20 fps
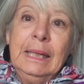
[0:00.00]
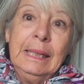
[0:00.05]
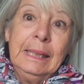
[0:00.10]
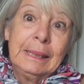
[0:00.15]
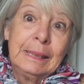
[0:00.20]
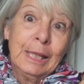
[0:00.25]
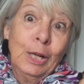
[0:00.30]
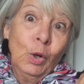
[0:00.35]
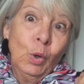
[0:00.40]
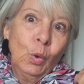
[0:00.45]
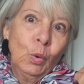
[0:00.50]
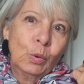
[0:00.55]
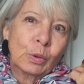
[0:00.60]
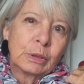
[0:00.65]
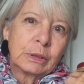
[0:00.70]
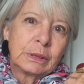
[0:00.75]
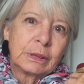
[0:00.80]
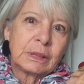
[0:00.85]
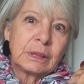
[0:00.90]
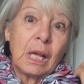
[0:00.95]
it
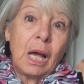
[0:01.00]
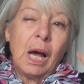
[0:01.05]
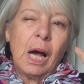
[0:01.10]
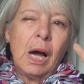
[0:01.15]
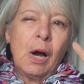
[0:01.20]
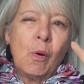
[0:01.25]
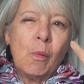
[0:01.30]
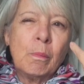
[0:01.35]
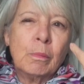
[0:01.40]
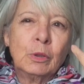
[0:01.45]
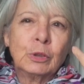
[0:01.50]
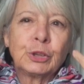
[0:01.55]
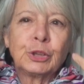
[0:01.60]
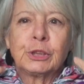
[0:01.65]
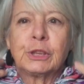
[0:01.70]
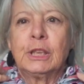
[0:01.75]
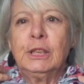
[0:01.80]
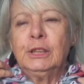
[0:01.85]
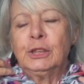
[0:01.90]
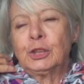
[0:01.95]
looks
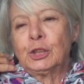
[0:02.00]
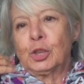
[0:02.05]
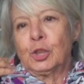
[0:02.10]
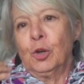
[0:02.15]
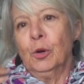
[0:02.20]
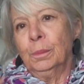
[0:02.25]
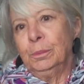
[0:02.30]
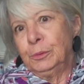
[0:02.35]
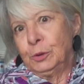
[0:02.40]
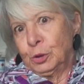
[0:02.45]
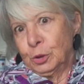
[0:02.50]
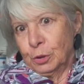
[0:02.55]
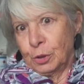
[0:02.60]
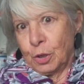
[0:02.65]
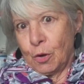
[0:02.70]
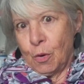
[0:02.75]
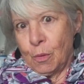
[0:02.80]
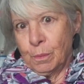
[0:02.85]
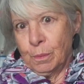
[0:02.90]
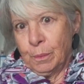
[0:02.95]
almost
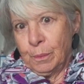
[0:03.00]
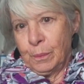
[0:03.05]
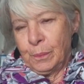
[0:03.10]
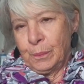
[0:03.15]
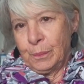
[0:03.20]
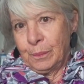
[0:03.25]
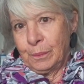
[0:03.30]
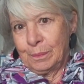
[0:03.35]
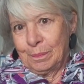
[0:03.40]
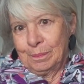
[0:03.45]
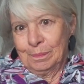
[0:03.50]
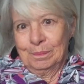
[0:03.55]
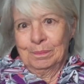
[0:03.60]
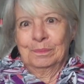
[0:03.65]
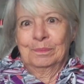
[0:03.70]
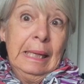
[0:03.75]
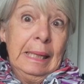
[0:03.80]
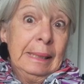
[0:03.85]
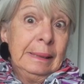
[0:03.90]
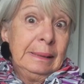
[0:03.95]
sculptural,
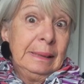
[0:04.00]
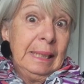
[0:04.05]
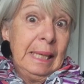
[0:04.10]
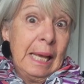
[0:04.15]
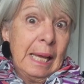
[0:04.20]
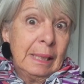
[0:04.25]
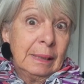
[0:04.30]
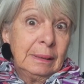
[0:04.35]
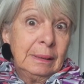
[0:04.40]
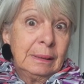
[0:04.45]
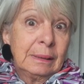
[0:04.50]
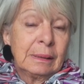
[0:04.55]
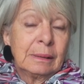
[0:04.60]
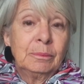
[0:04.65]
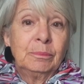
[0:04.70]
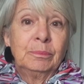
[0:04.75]
and yet